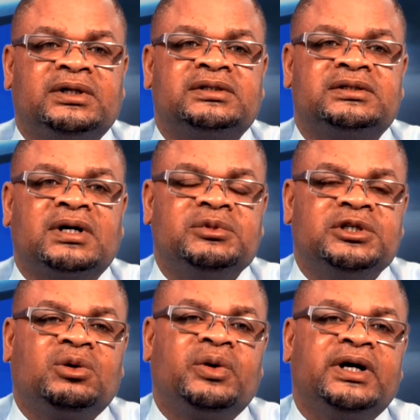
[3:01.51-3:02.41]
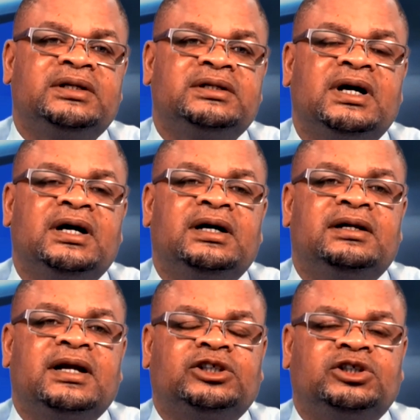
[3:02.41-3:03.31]
in a subsequent
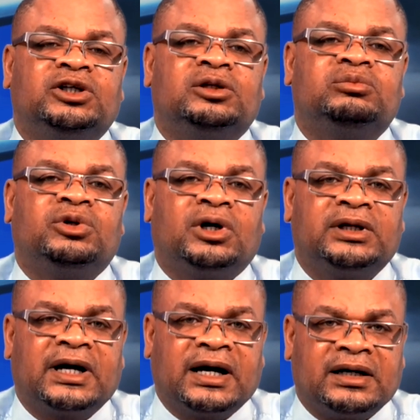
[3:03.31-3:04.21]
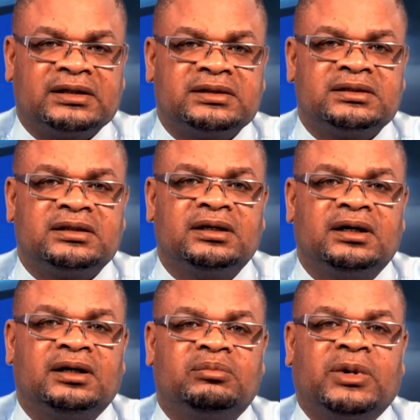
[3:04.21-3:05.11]
national broadcast
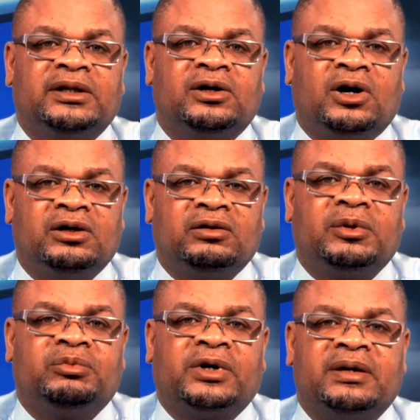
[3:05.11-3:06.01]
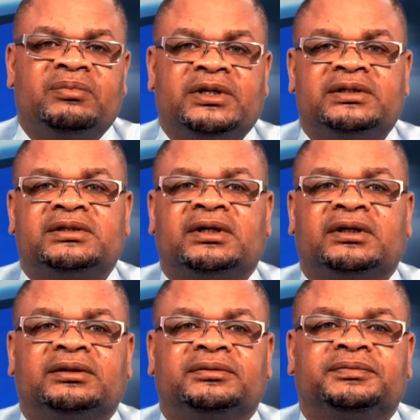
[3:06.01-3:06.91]
by the Honourable Prime Minister.